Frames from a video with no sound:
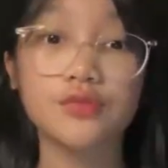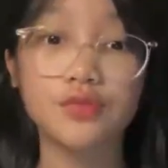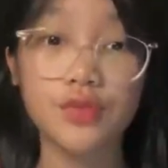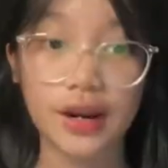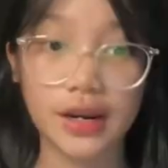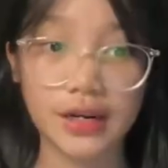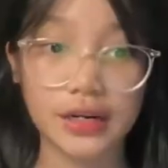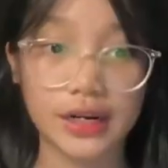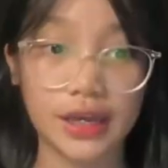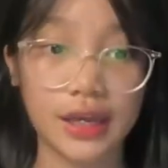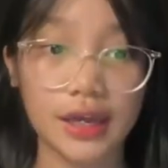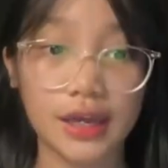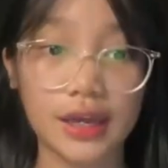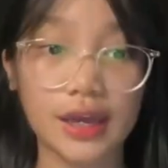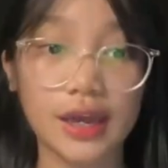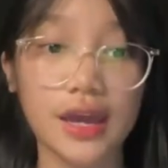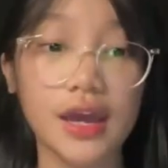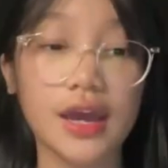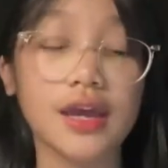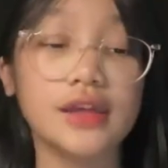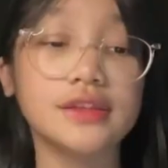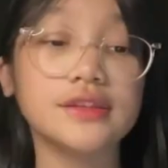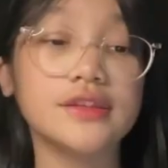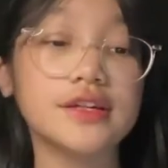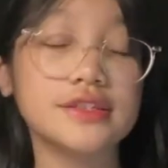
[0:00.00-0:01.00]
rainy.
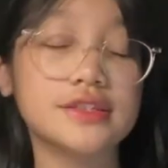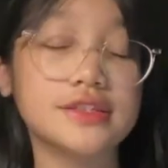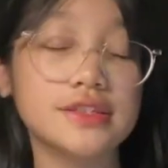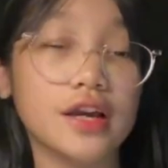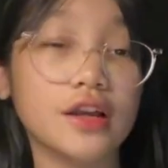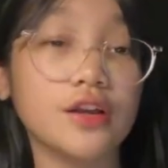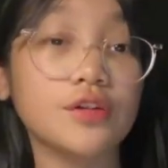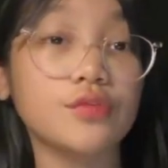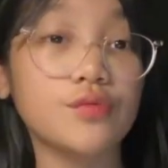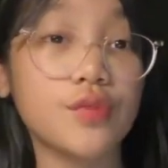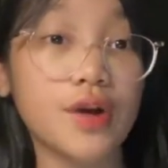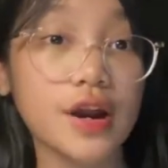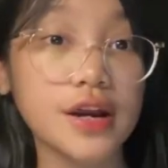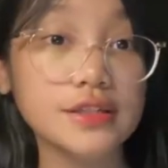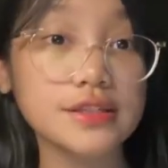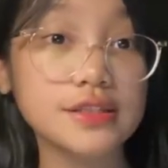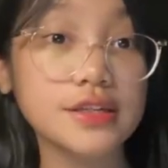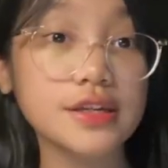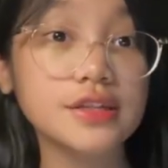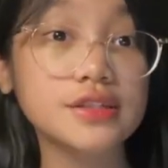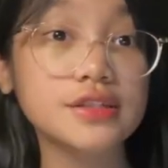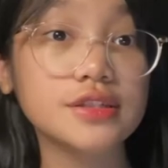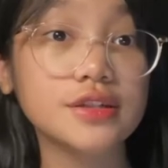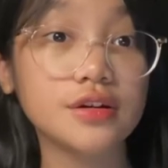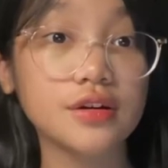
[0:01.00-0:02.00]
The sun
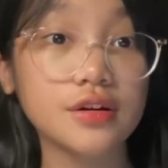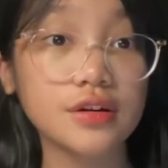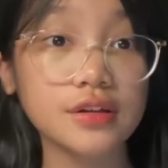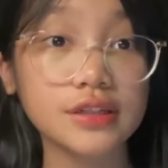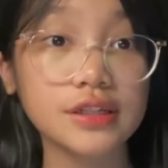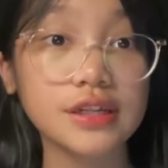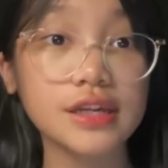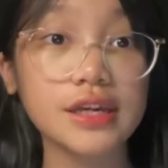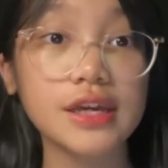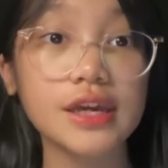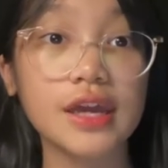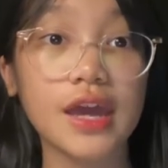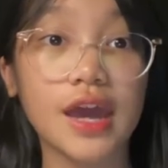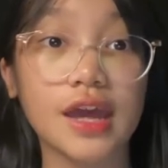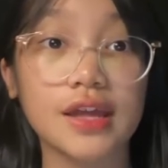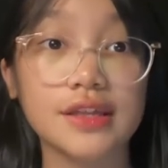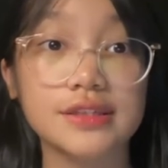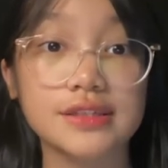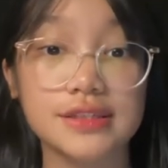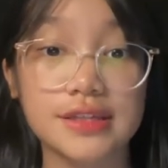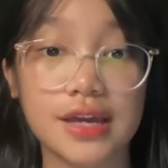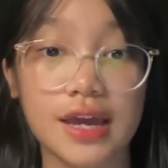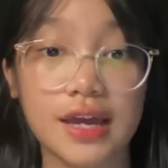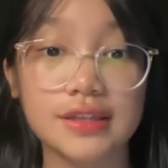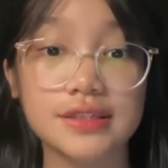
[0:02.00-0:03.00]
rises early and
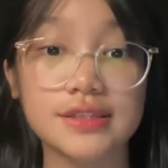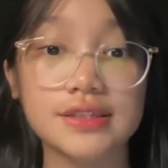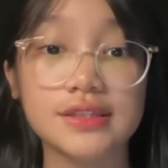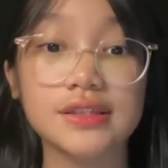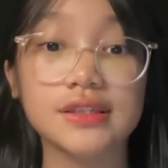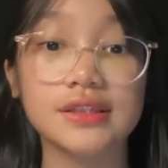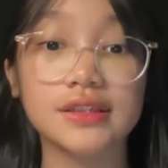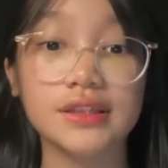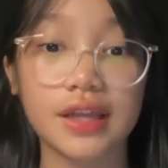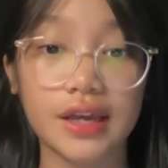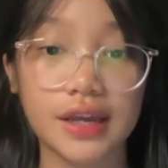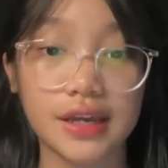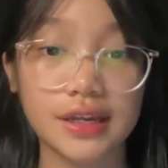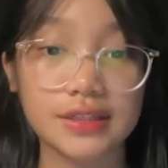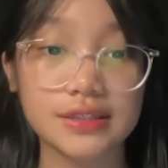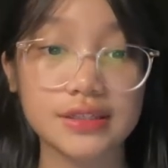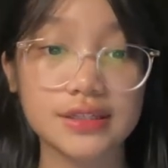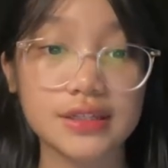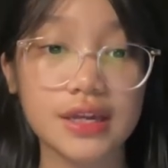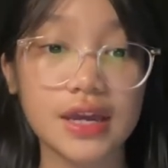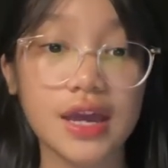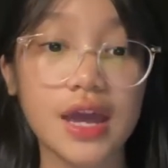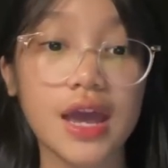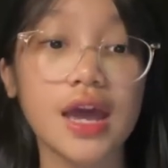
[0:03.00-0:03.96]
sets late.